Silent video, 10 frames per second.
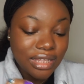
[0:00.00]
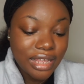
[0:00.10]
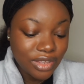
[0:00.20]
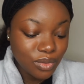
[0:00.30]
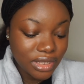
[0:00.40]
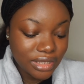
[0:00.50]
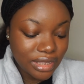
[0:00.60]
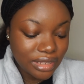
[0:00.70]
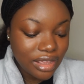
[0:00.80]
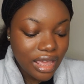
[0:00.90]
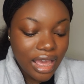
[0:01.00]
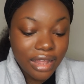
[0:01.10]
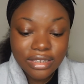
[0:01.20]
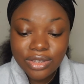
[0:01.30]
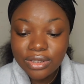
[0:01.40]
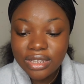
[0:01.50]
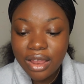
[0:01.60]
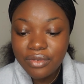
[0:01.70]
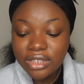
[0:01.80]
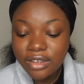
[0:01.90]
That is what they said. And this concealer
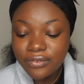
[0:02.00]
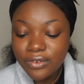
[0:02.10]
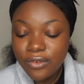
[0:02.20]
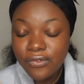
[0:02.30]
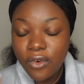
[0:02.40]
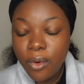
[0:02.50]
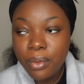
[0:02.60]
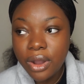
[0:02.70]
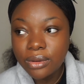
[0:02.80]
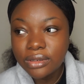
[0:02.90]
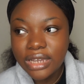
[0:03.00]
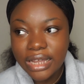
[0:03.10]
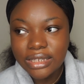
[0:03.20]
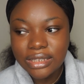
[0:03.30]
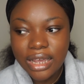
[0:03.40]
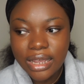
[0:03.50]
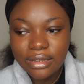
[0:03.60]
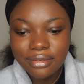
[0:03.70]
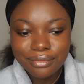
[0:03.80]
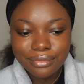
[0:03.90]
retail for
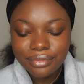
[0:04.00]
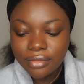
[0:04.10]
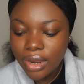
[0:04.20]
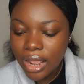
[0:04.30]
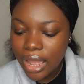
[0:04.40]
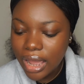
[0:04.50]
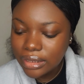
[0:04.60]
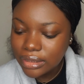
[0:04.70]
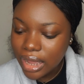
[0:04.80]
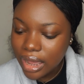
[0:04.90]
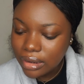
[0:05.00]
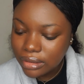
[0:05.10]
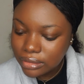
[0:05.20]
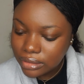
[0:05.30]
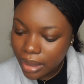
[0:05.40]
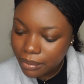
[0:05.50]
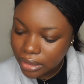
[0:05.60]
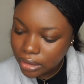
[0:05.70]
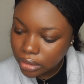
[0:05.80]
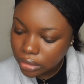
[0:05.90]
£4.99, and it has how
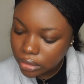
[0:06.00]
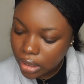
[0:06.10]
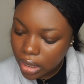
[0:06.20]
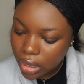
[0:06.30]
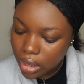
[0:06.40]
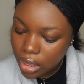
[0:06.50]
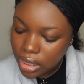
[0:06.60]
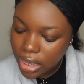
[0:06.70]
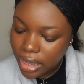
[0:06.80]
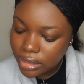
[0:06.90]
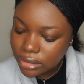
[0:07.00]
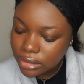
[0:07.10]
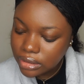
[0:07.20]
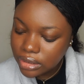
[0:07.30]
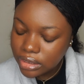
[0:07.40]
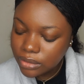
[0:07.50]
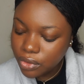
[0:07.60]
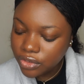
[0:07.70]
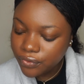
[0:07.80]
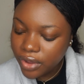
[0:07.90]
many? It has
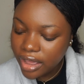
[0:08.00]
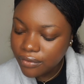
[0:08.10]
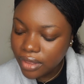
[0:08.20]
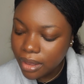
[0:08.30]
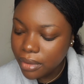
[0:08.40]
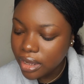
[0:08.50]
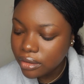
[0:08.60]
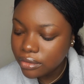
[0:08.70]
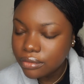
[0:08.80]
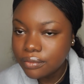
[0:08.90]
6.5 ml.